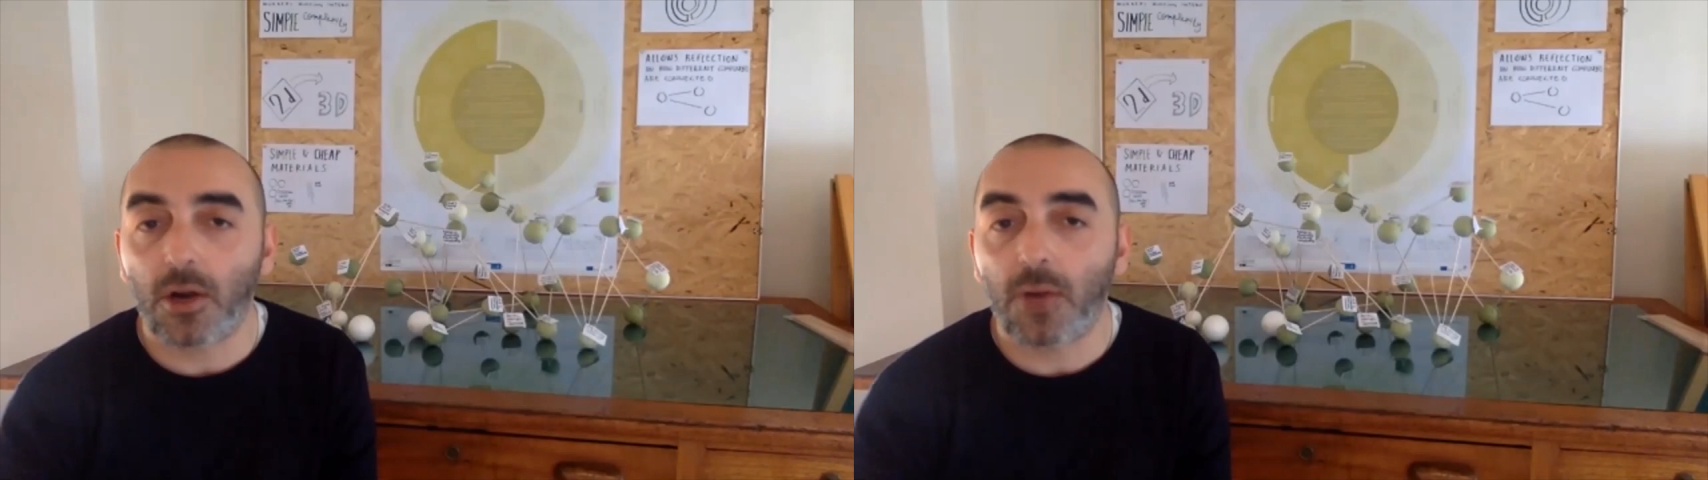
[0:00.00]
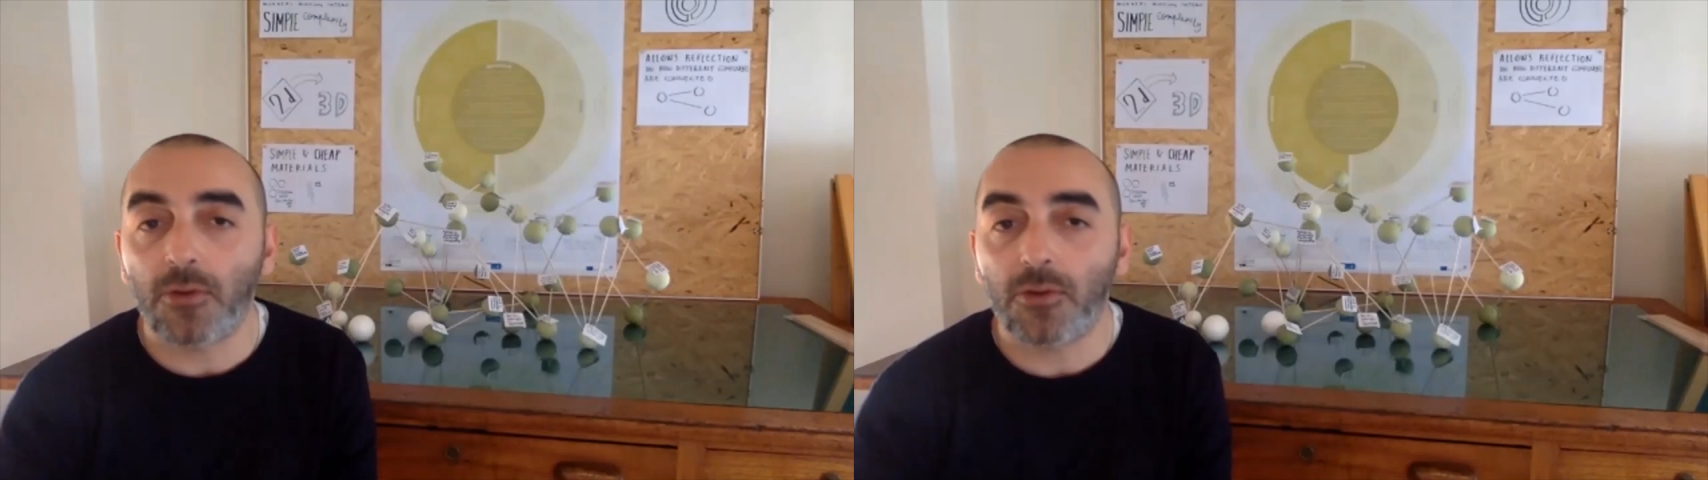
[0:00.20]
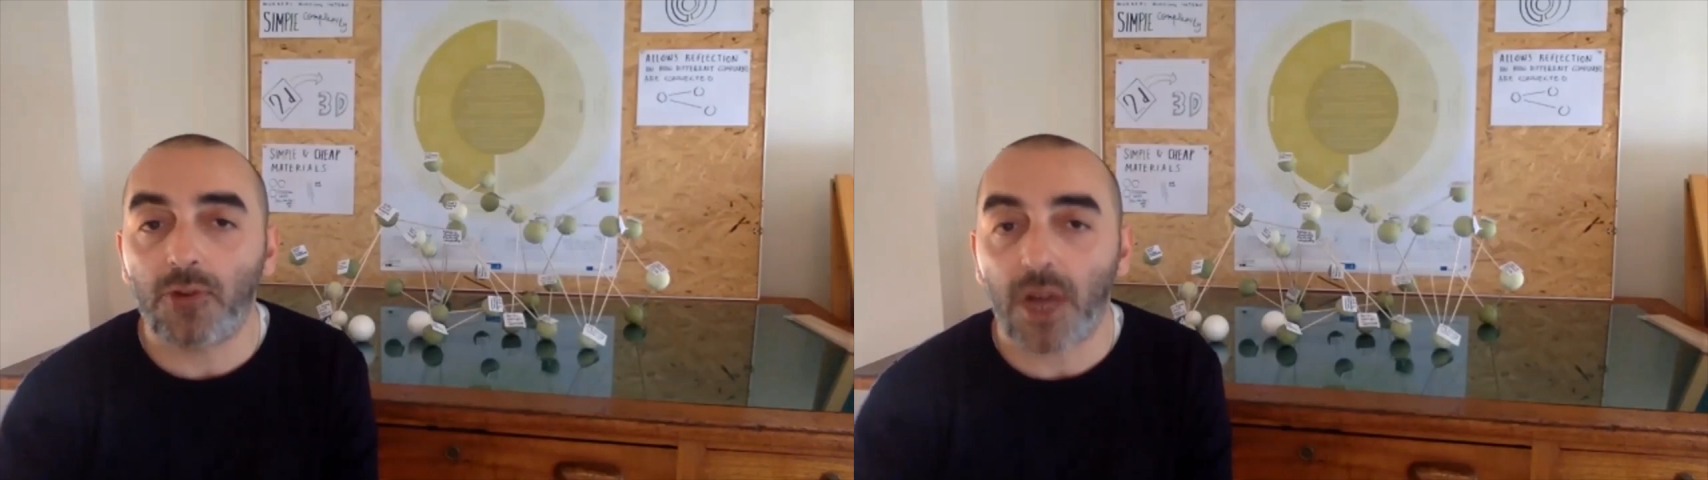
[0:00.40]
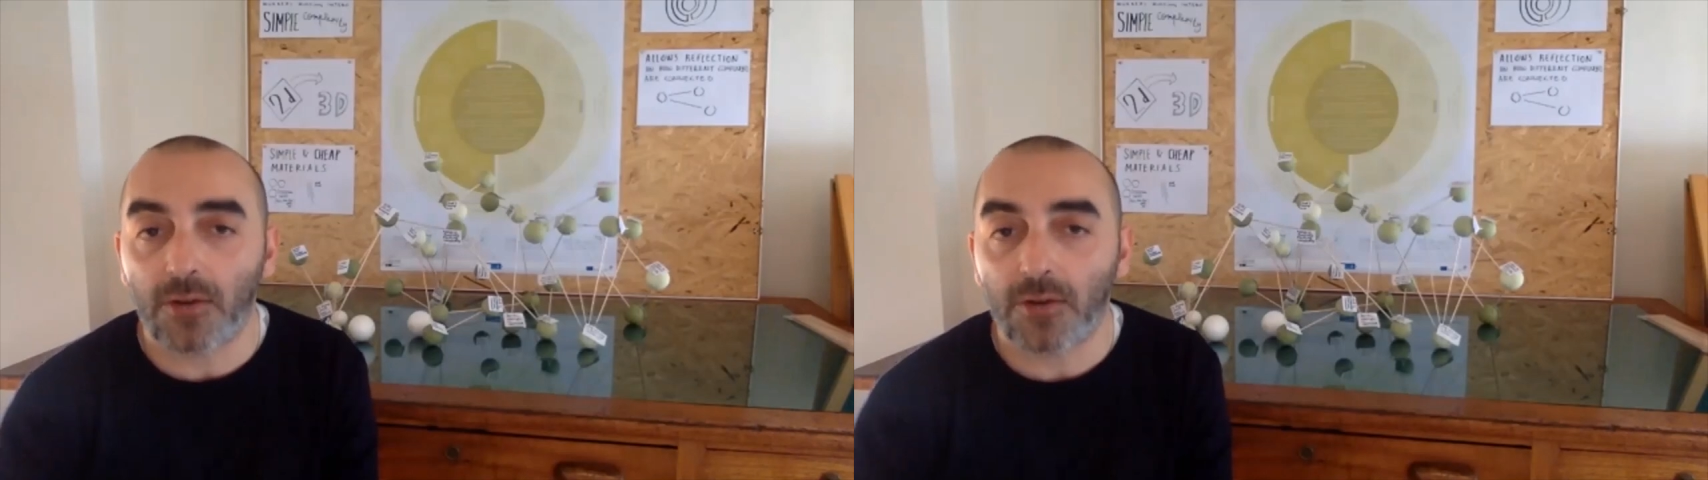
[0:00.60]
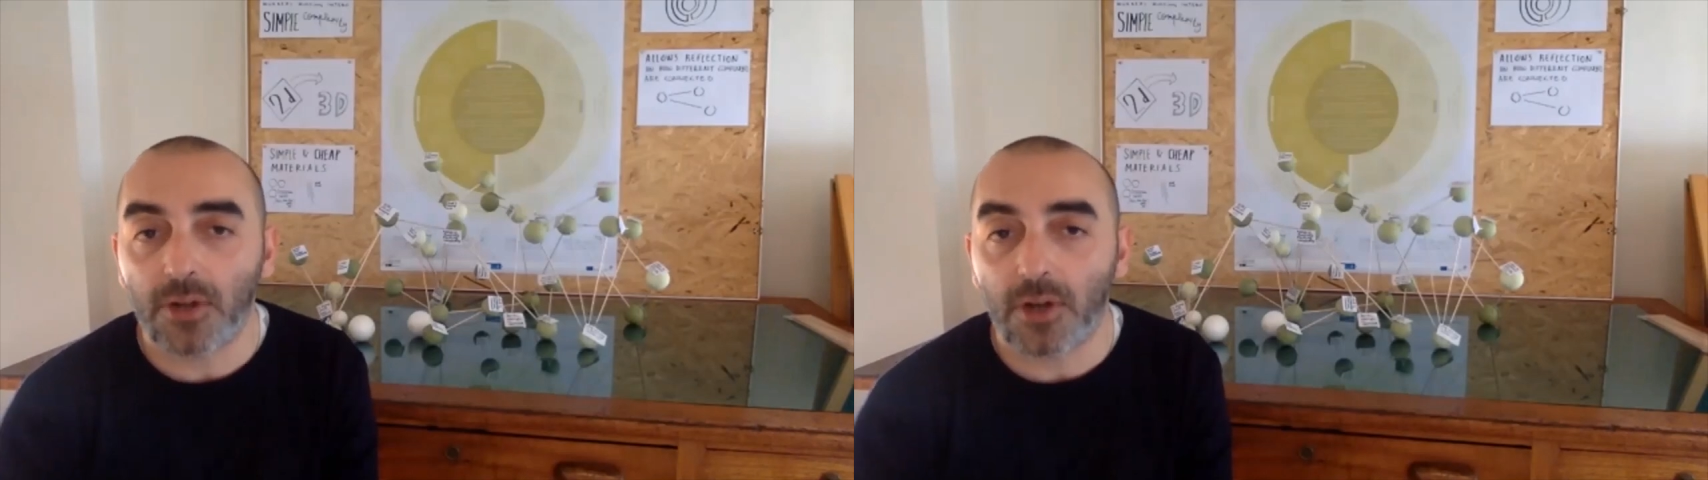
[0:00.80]
common
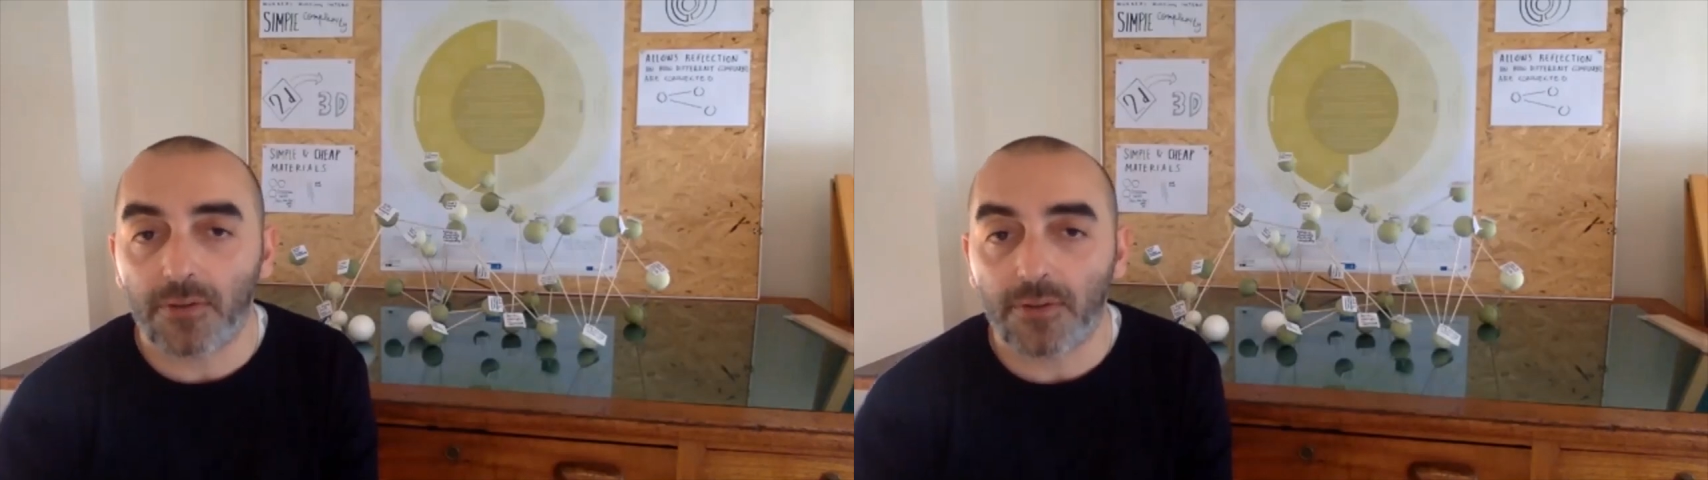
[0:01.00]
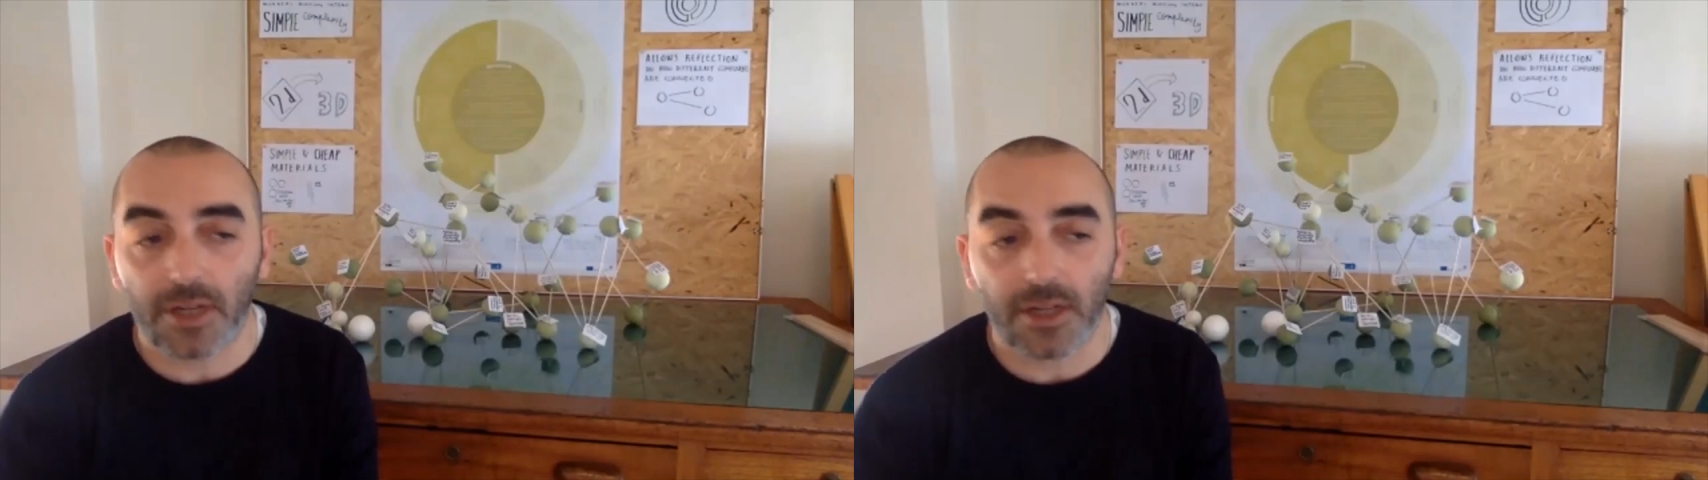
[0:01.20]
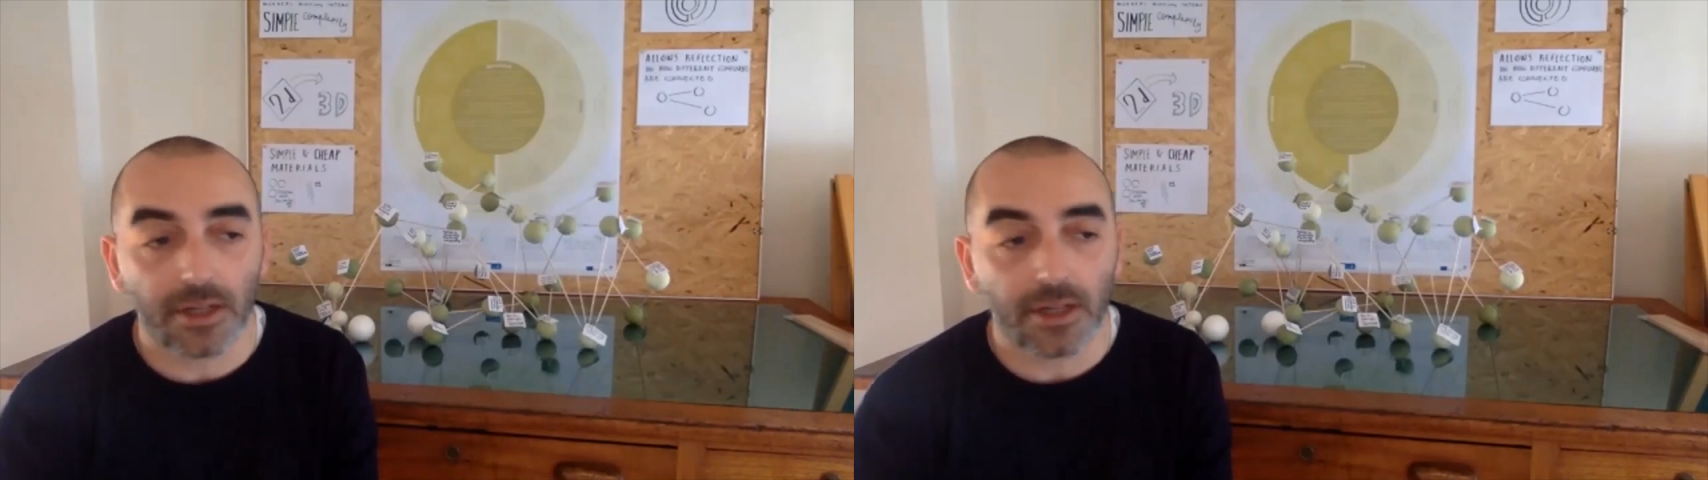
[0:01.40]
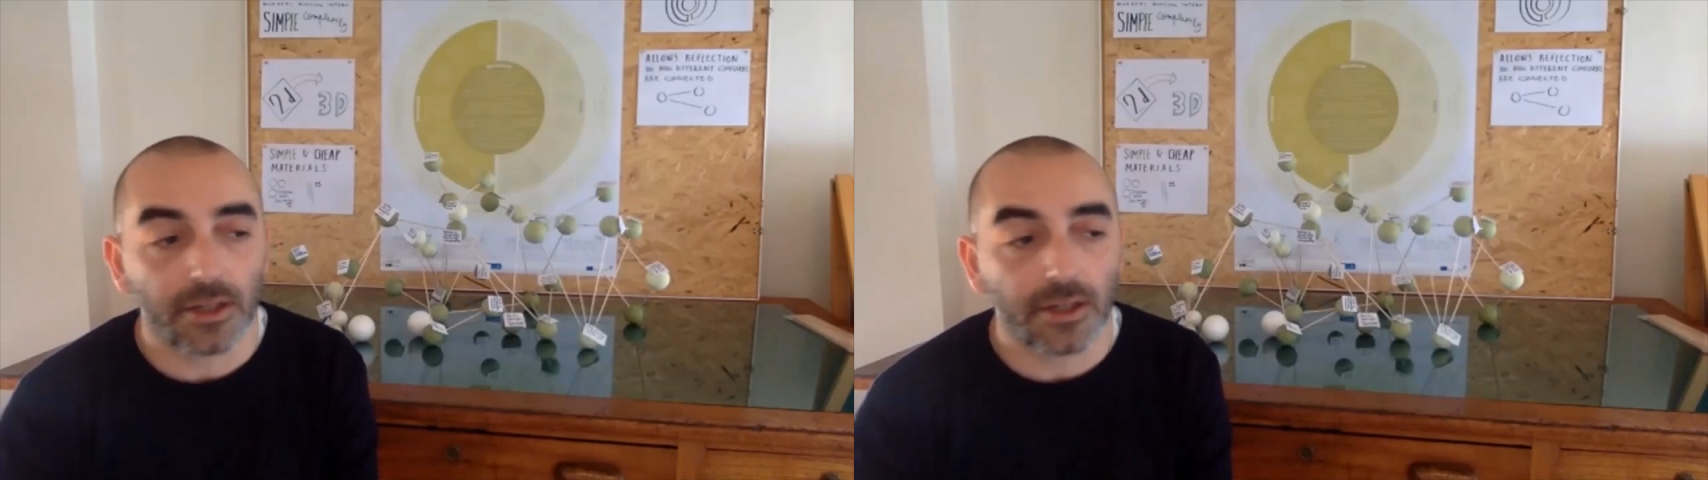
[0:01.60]
ground of their